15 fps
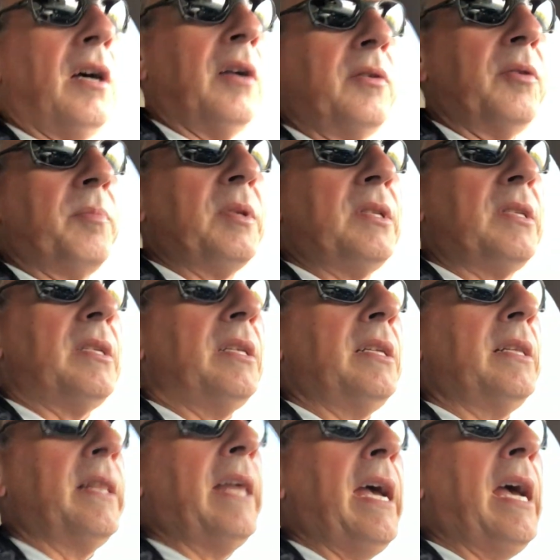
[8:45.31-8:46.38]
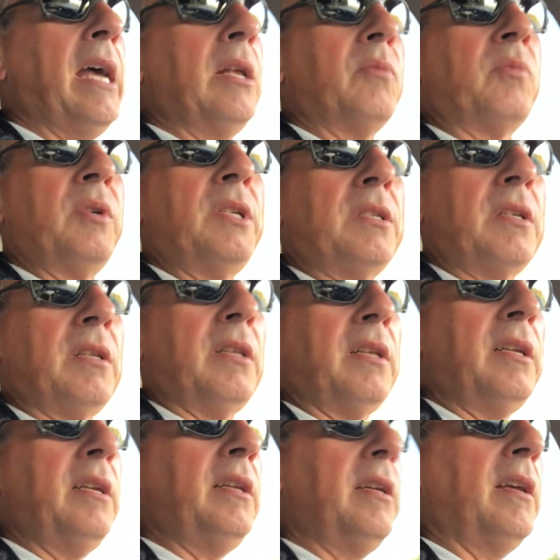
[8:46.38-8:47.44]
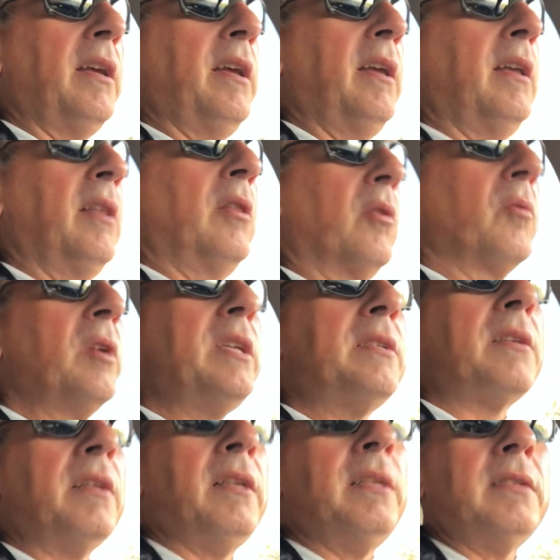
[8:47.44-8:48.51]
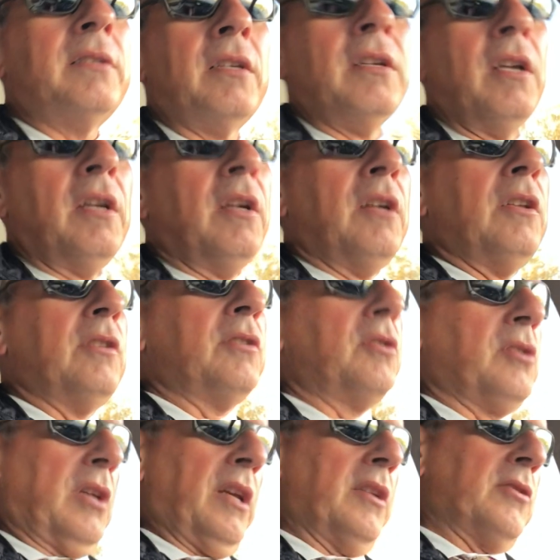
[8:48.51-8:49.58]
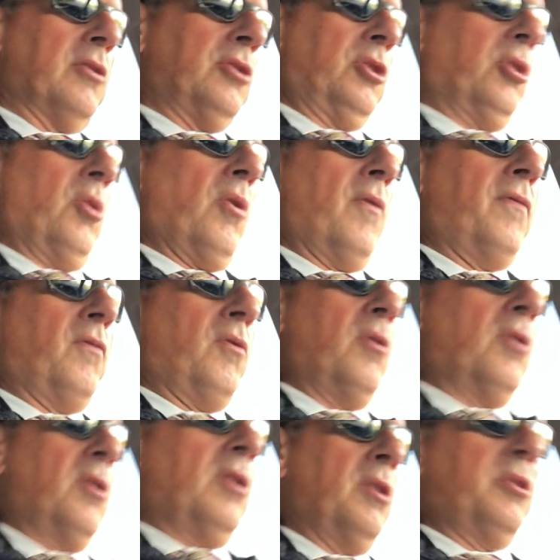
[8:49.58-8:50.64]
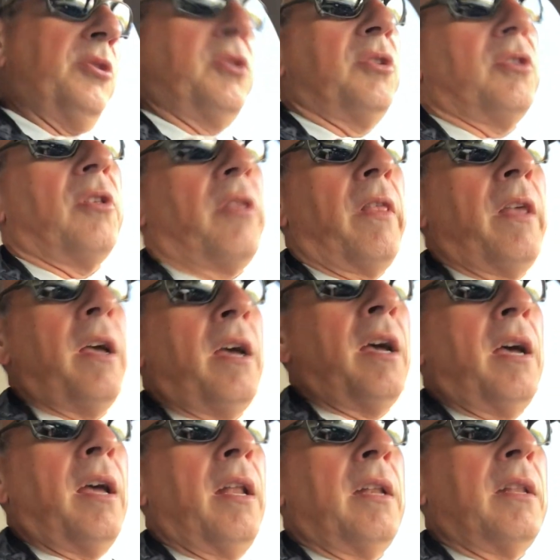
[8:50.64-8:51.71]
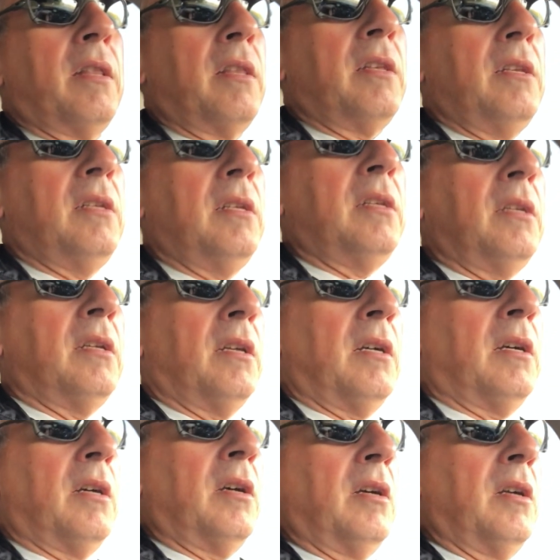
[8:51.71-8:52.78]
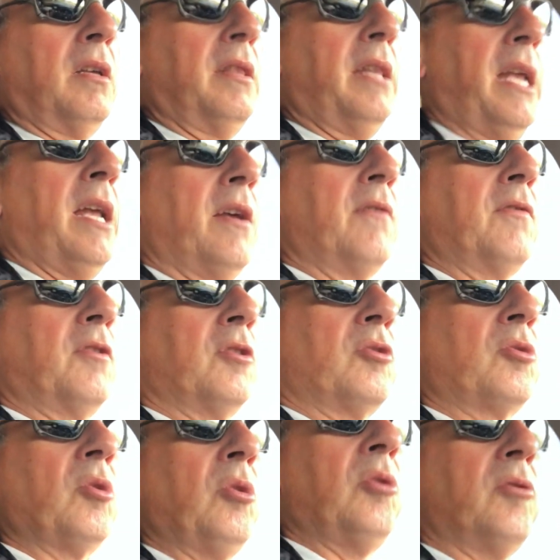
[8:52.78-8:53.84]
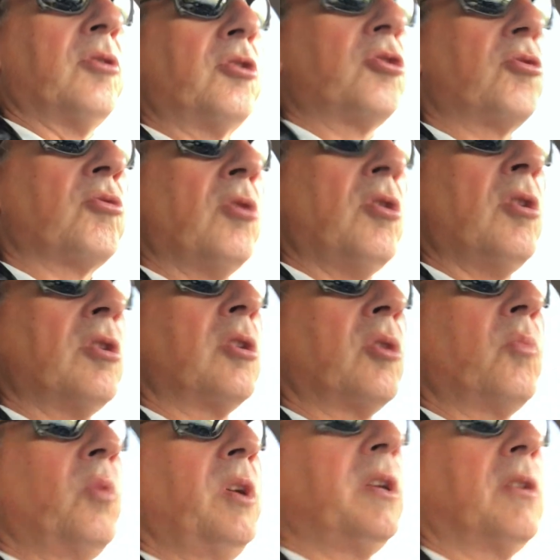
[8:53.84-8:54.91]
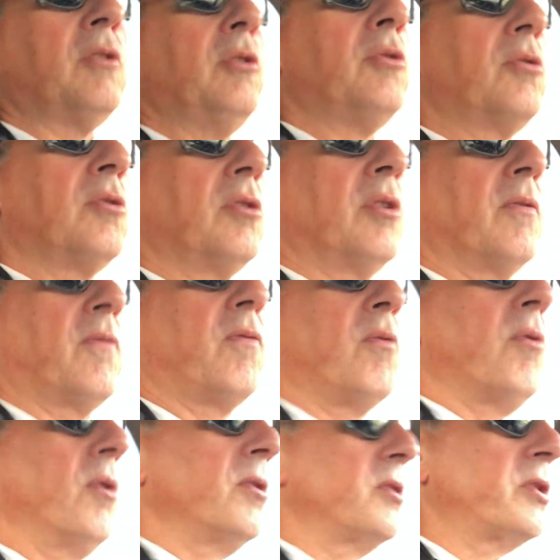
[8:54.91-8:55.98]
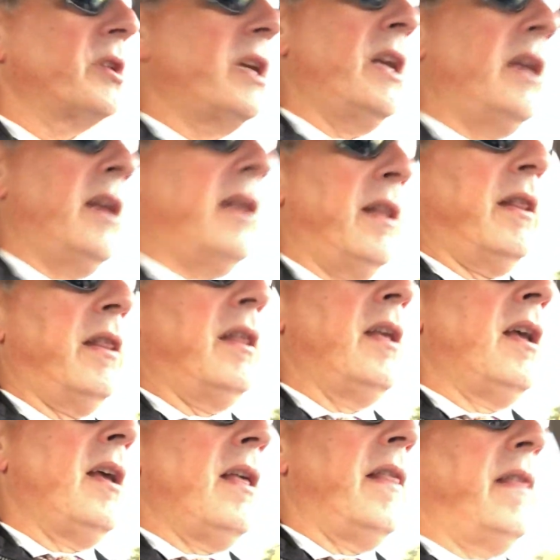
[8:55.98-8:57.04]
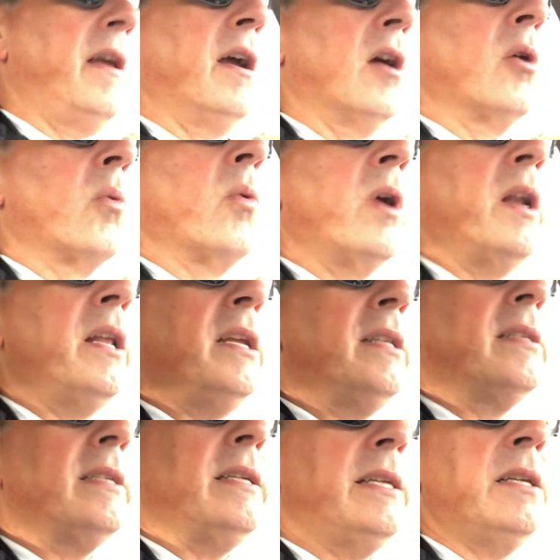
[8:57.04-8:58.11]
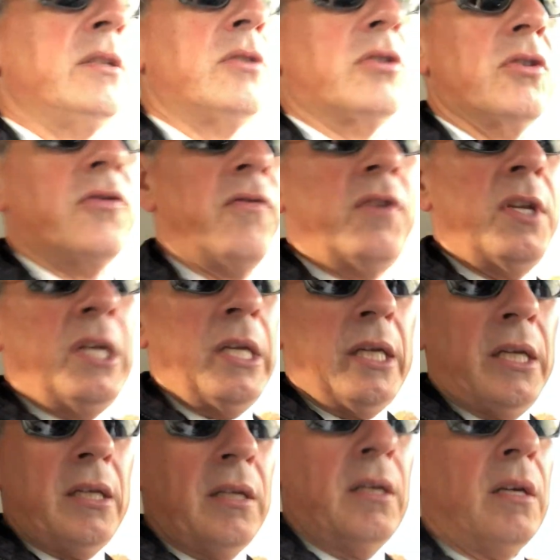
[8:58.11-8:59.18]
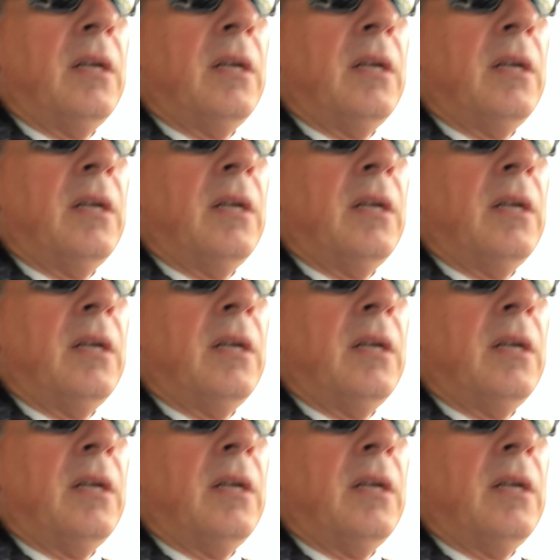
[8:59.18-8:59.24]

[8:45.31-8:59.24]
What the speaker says: You've been seeing that recently, and the reason is, as a show of force, that they have control of the strong and weak nuclear force, and they are ready to intervene